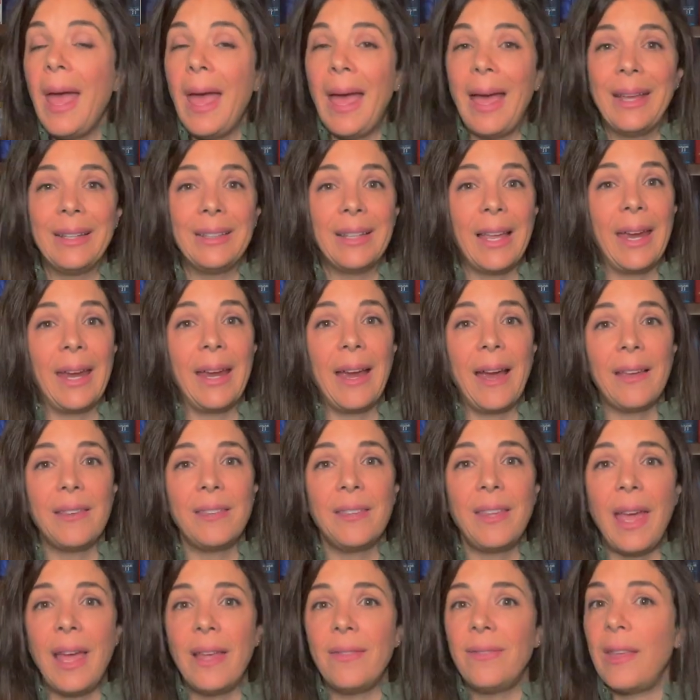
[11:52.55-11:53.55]
And like I
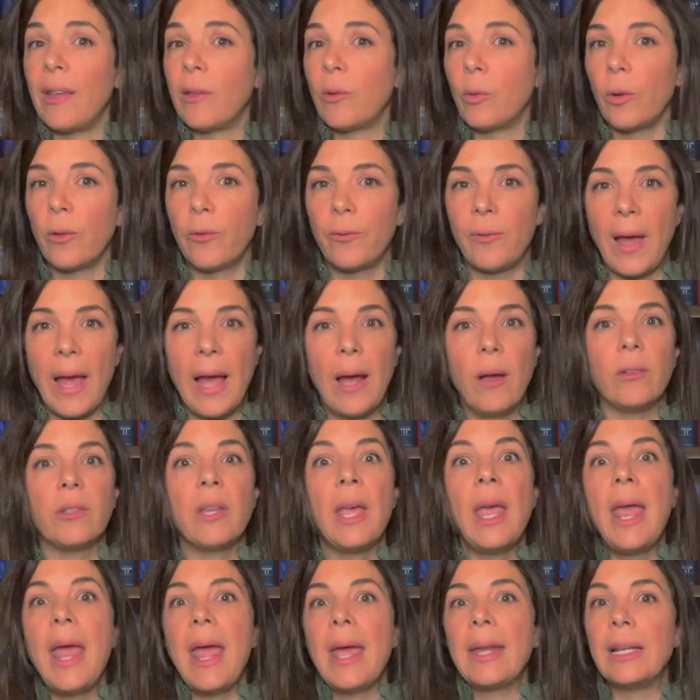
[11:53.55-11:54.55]
said, this was found
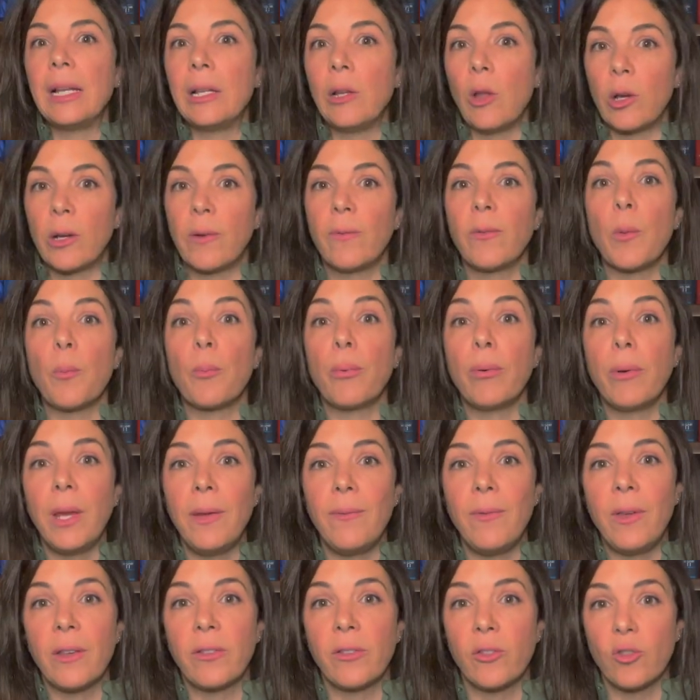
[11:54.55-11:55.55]
in a lot of the
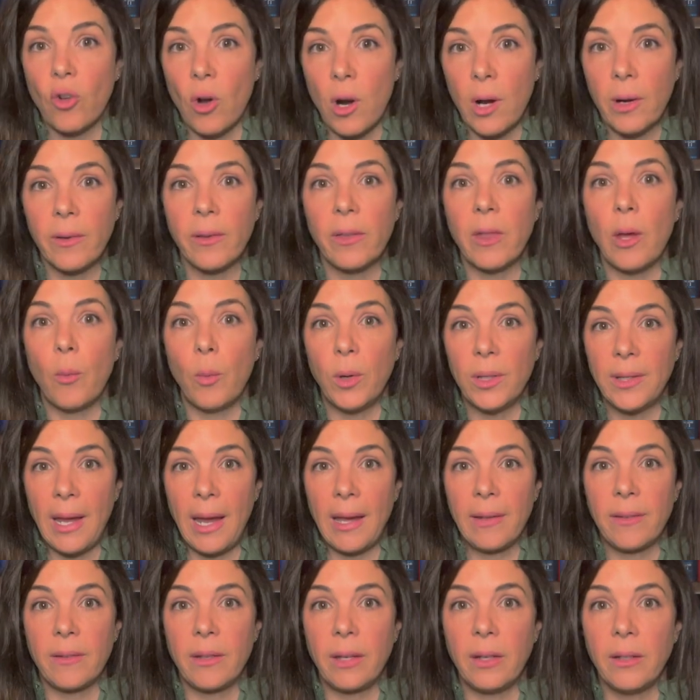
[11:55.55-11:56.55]
previous drugs that were
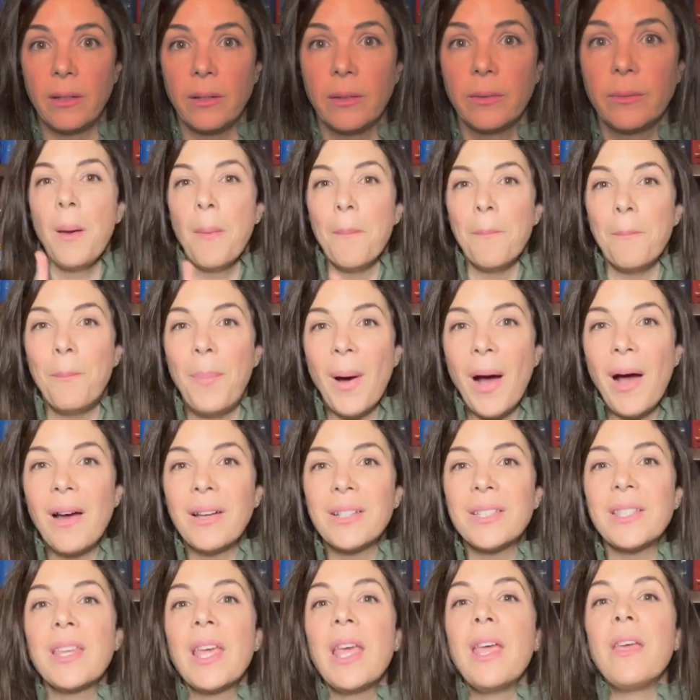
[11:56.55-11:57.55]
tested.
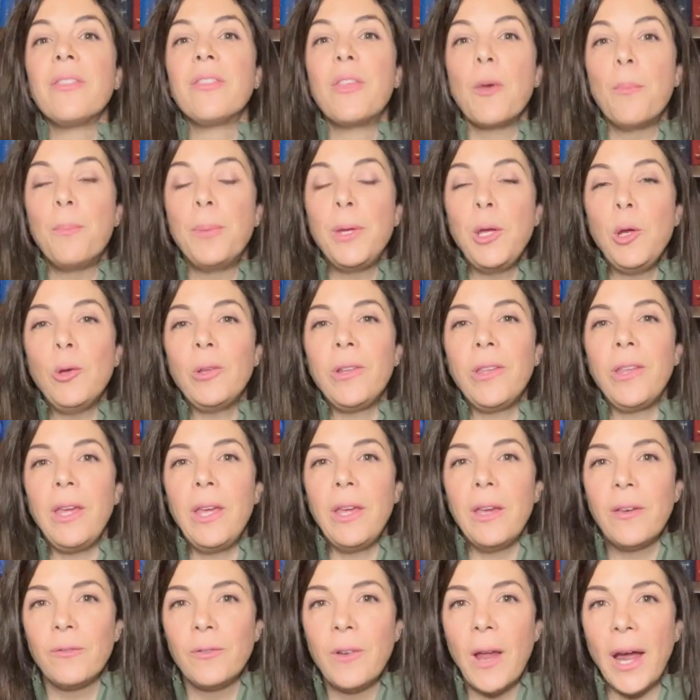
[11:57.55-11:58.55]
But the
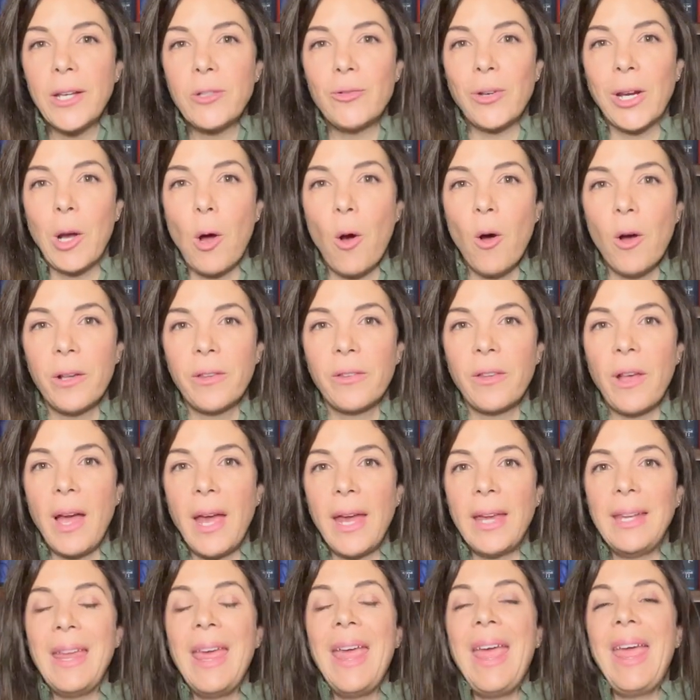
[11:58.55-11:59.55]
beauty of nitric
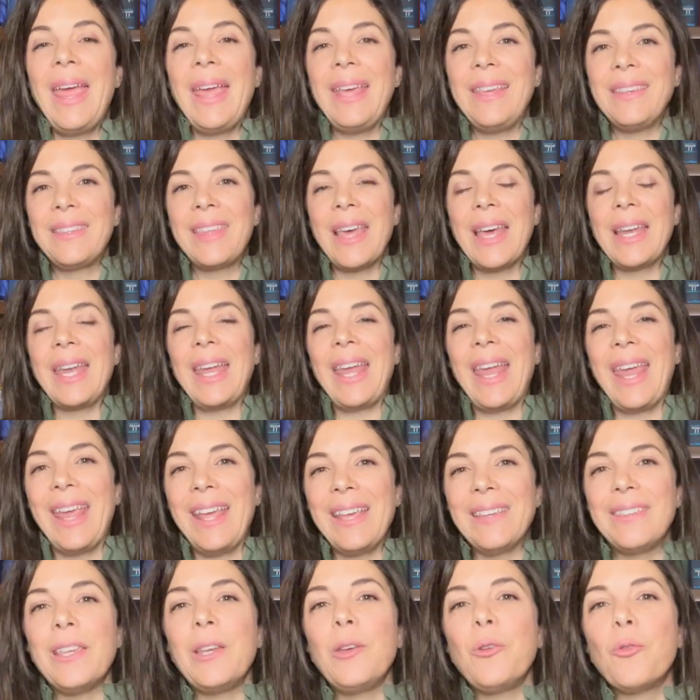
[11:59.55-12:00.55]
oxide is that it
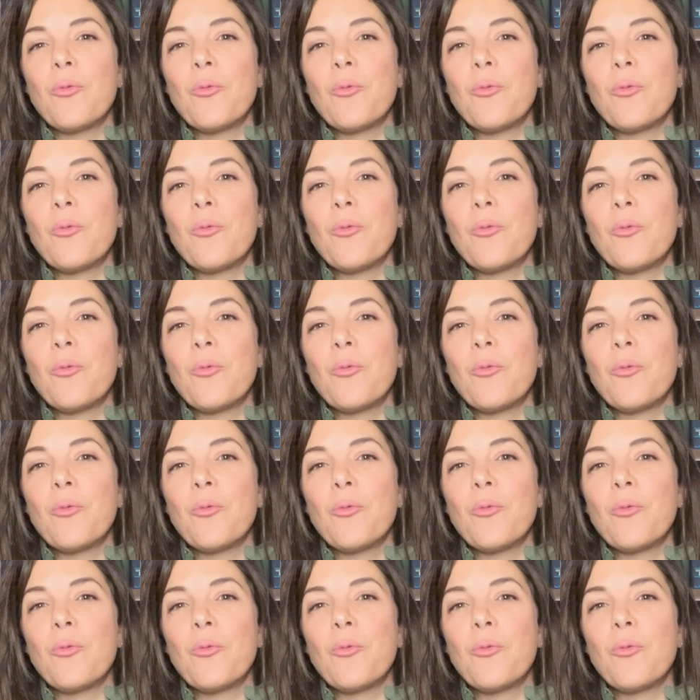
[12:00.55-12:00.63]
isn't